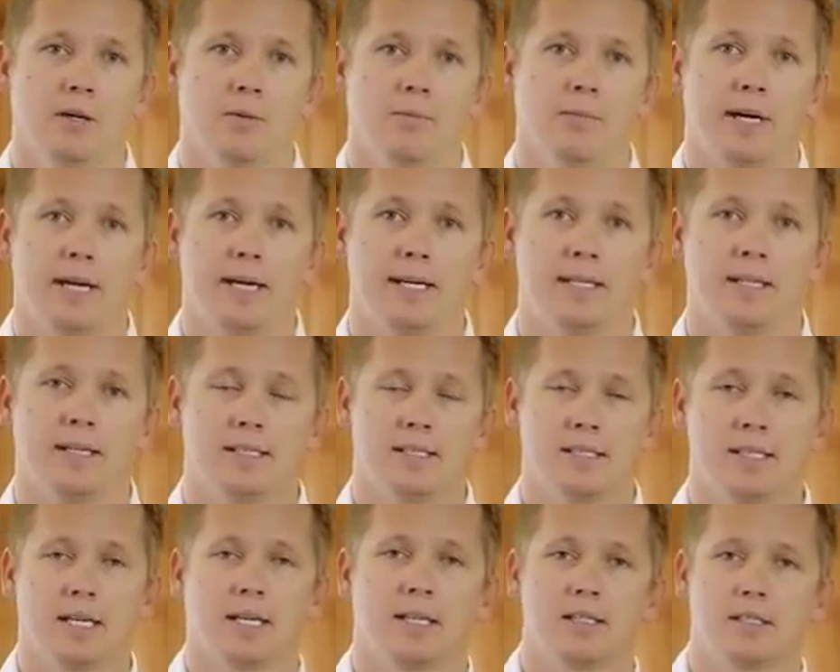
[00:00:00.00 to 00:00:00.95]
My
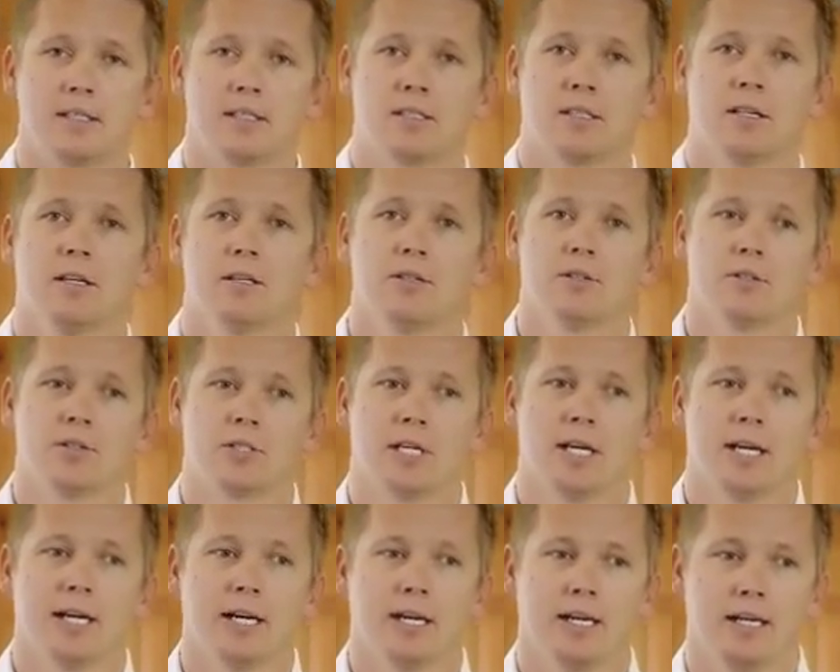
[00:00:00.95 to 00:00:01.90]
second son,
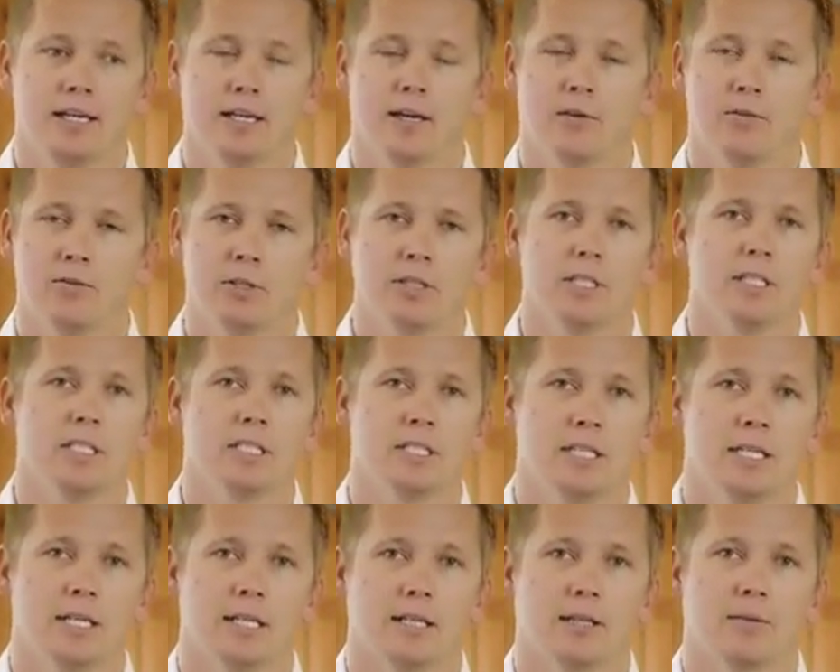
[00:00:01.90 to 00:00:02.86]
Josiah, he got really
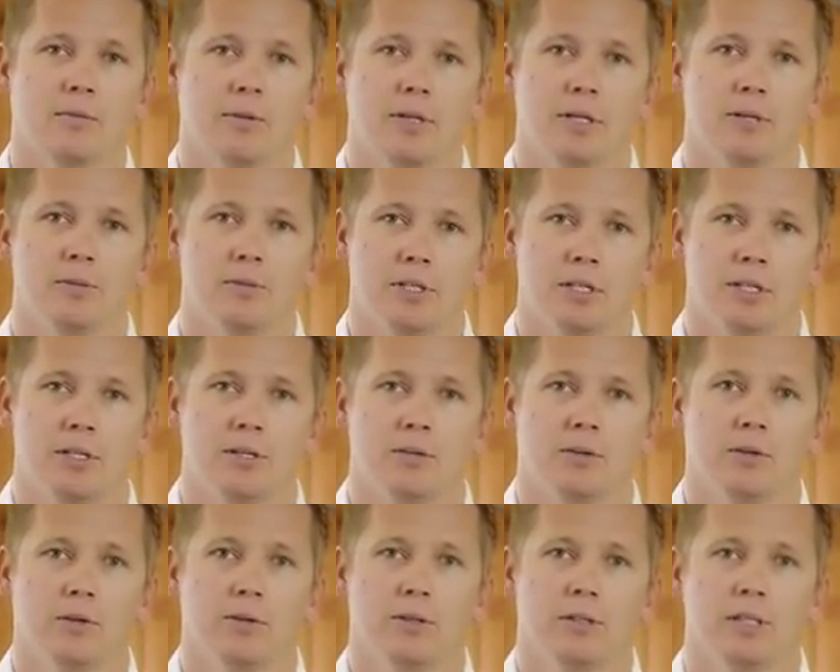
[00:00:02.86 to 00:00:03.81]
sick when he was a
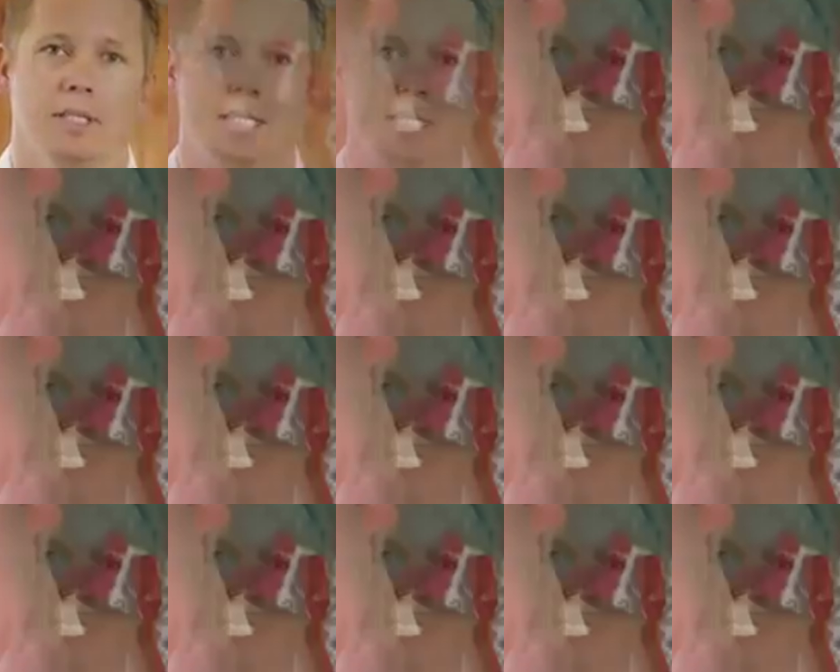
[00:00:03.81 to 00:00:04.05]
year old.